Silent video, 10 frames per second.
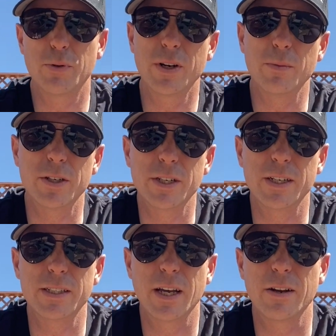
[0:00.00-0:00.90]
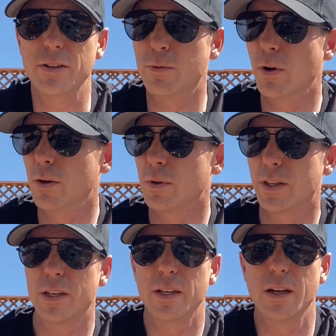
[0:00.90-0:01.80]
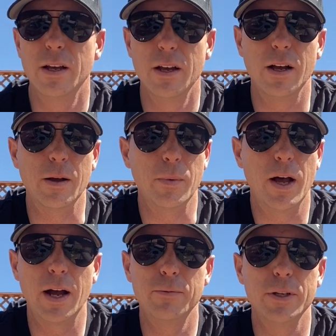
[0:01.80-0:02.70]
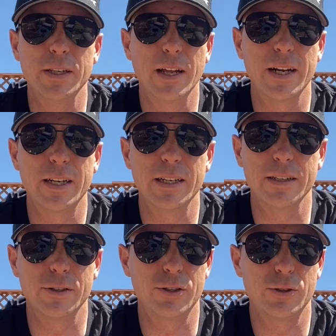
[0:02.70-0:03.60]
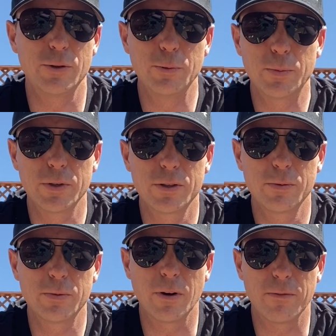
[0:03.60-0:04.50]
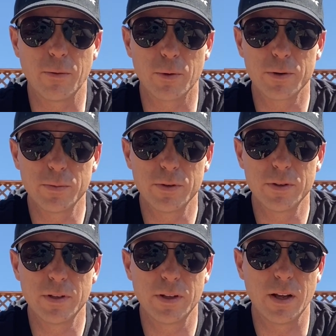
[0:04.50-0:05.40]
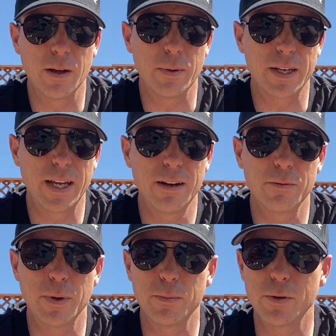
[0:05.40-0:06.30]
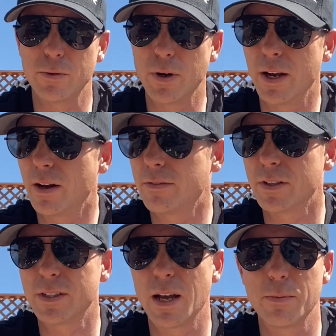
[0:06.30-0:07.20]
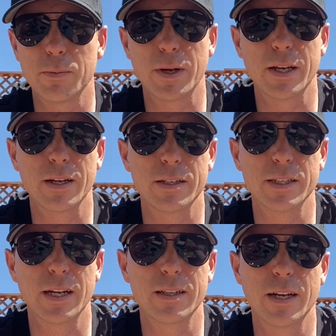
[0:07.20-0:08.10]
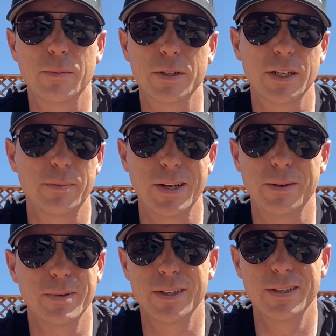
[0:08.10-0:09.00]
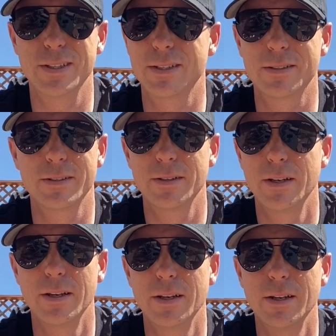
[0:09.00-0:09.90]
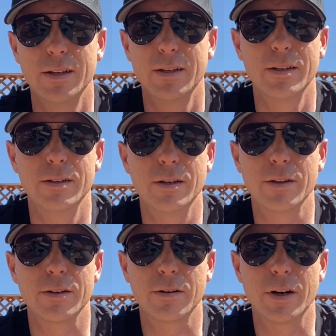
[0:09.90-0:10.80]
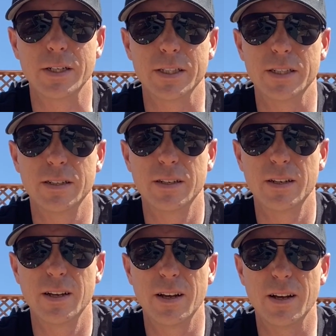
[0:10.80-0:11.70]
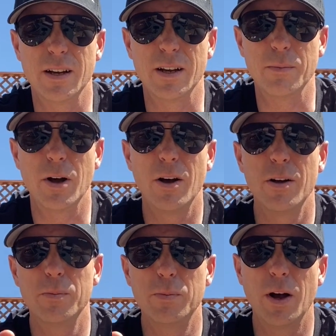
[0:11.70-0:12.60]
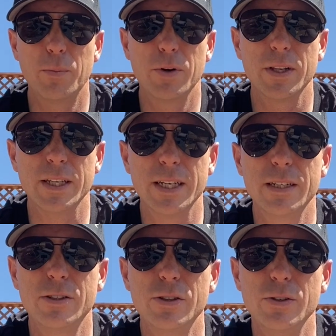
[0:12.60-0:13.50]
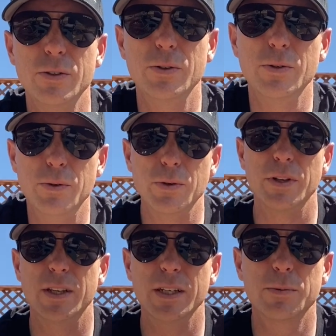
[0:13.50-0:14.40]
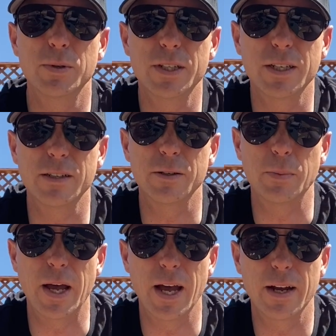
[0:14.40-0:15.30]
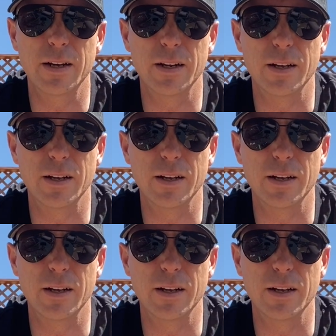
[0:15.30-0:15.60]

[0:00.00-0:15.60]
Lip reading: pretty much any saddle you want with it. I really like it. Super affordable. I can't remember right off the top of my head exactly how much I paid, but it's nothing crazy. I'll put a link to this particular bag